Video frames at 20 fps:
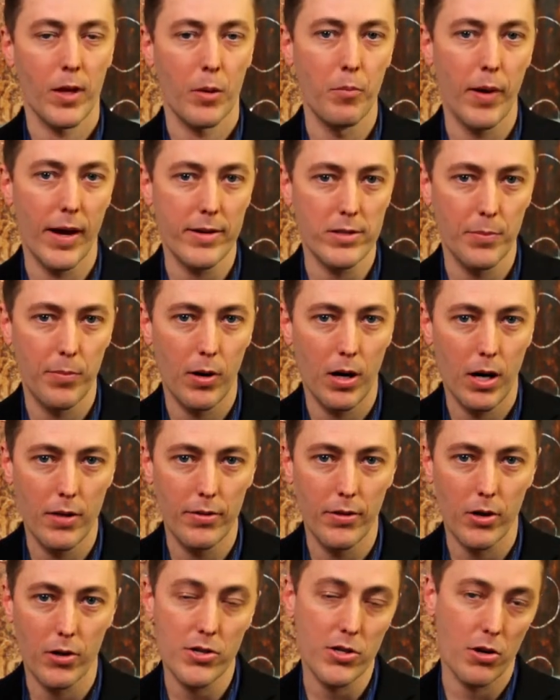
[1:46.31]
based
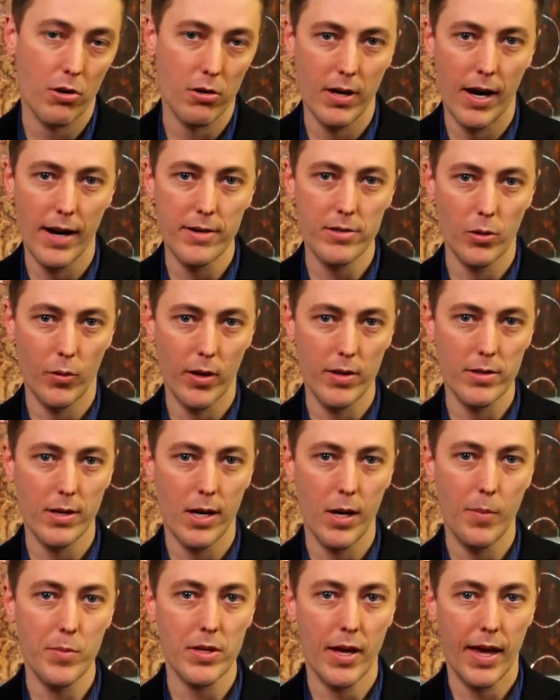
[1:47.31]
upon their certain
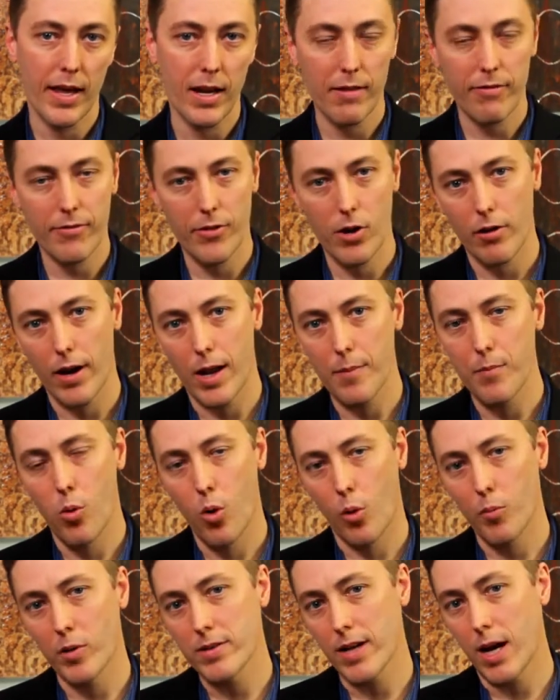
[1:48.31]
isoenzymes and if they're a
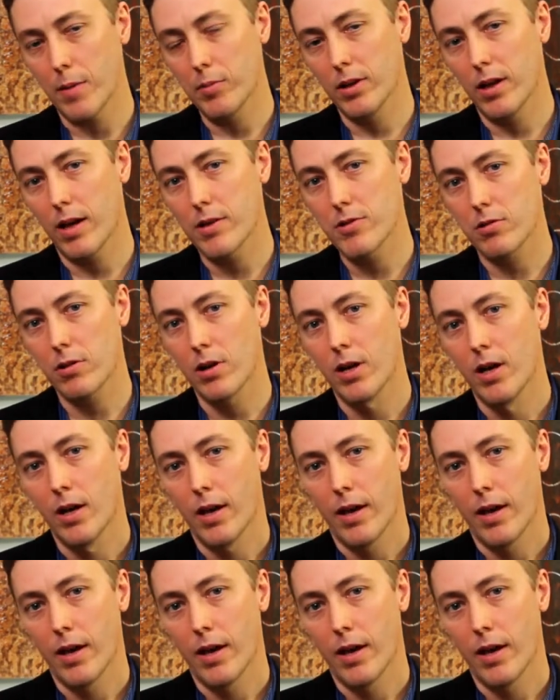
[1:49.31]
poor metabolizer,